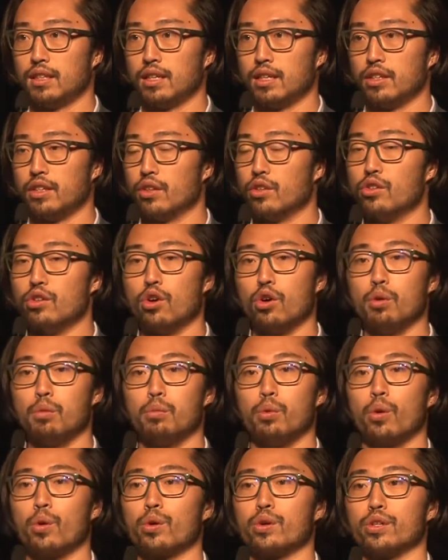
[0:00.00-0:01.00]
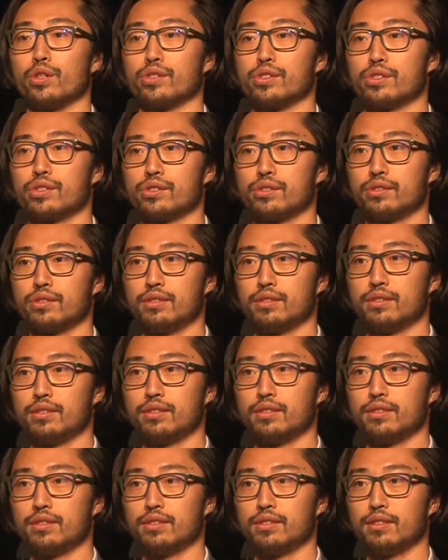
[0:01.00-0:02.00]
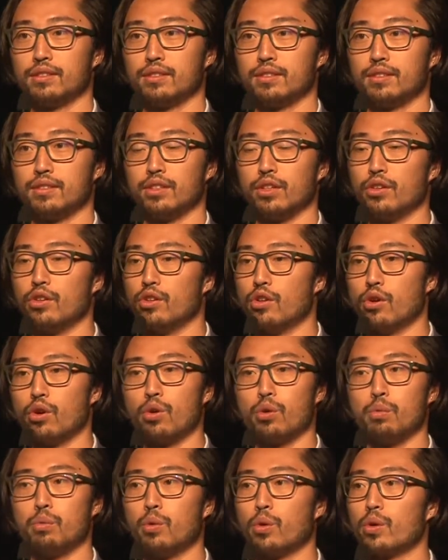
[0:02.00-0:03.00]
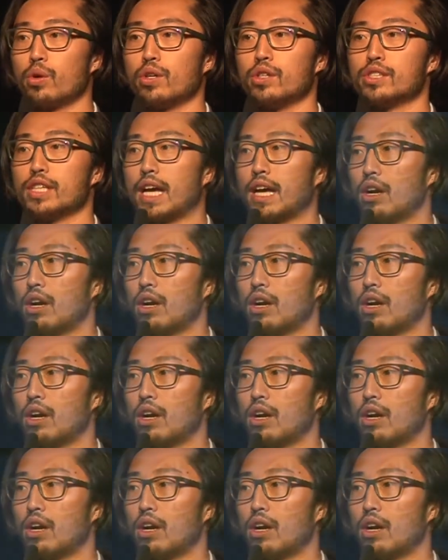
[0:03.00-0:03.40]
There are no borders. There are no borders at